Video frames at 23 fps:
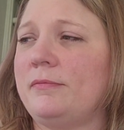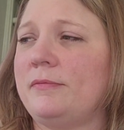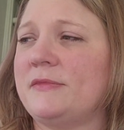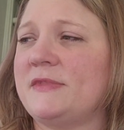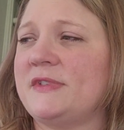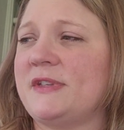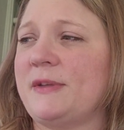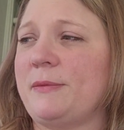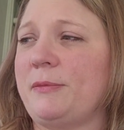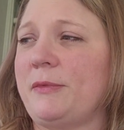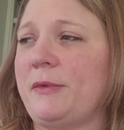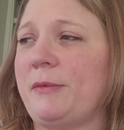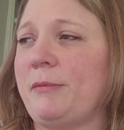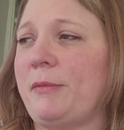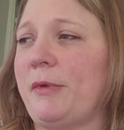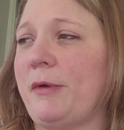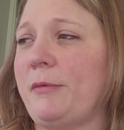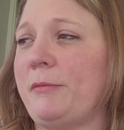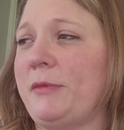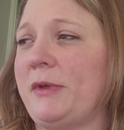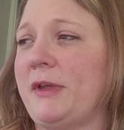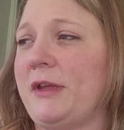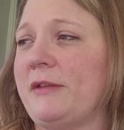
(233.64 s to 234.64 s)
Something
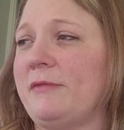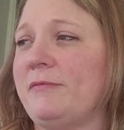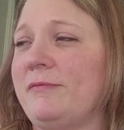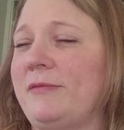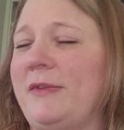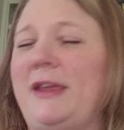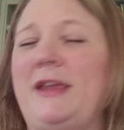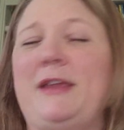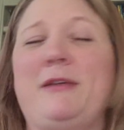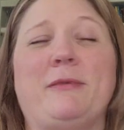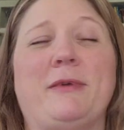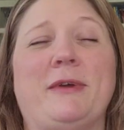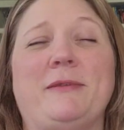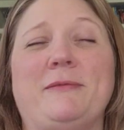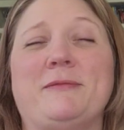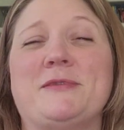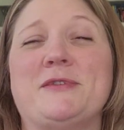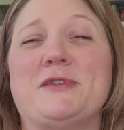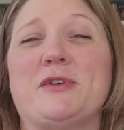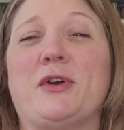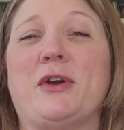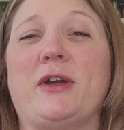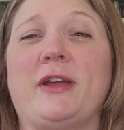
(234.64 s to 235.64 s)
pumpkin. Anyway,
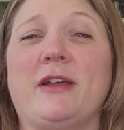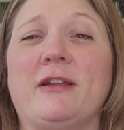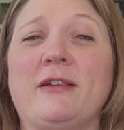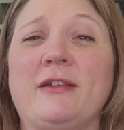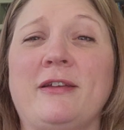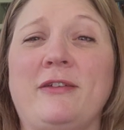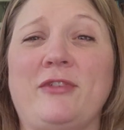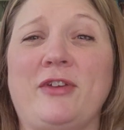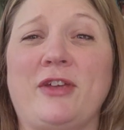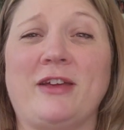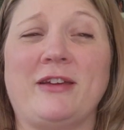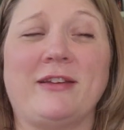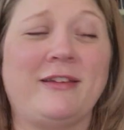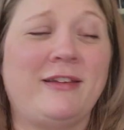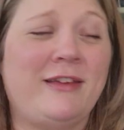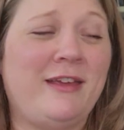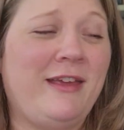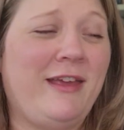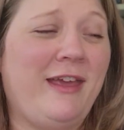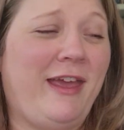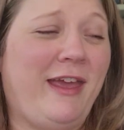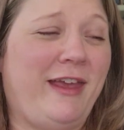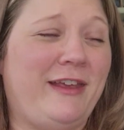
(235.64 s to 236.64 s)
sorry, Olivia.
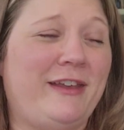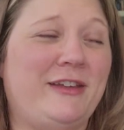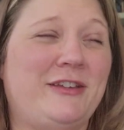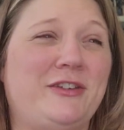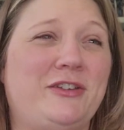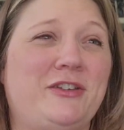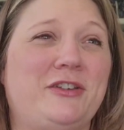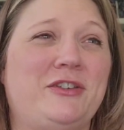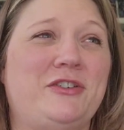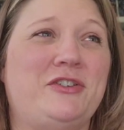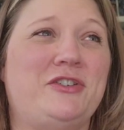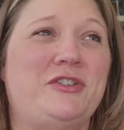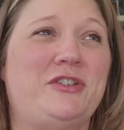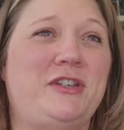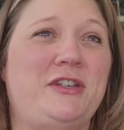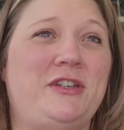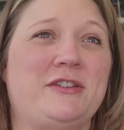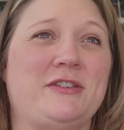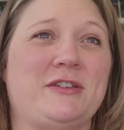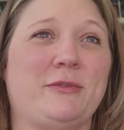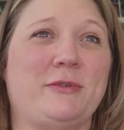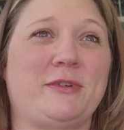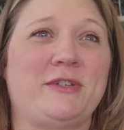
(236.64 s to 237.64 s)
And
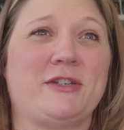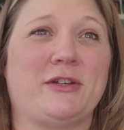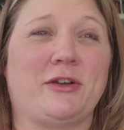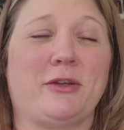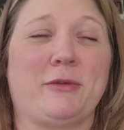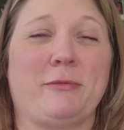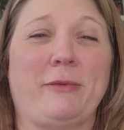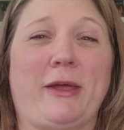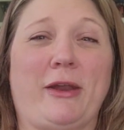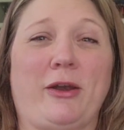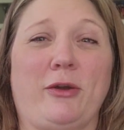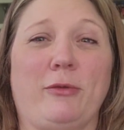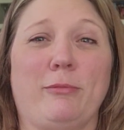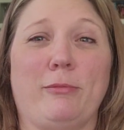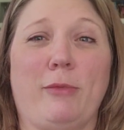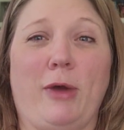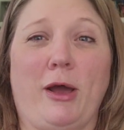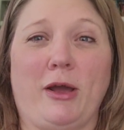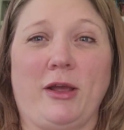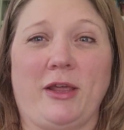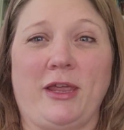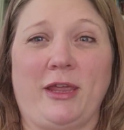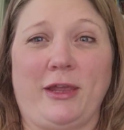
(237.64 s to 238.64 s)
she's always talking about her
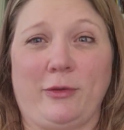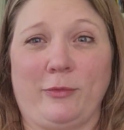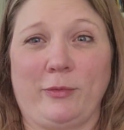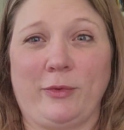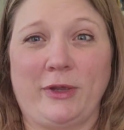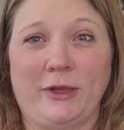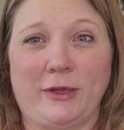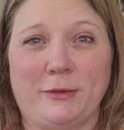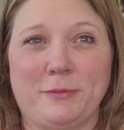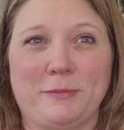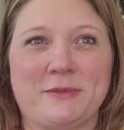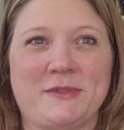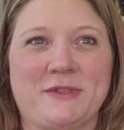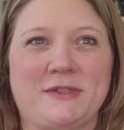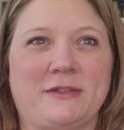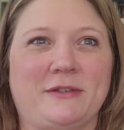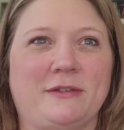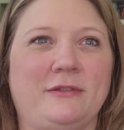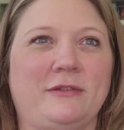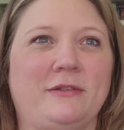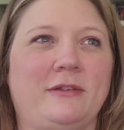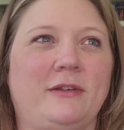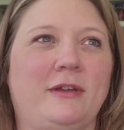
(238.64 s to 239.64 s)
mocking whips.
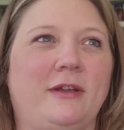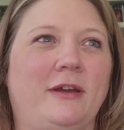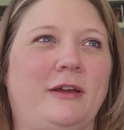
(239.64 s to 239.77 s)
And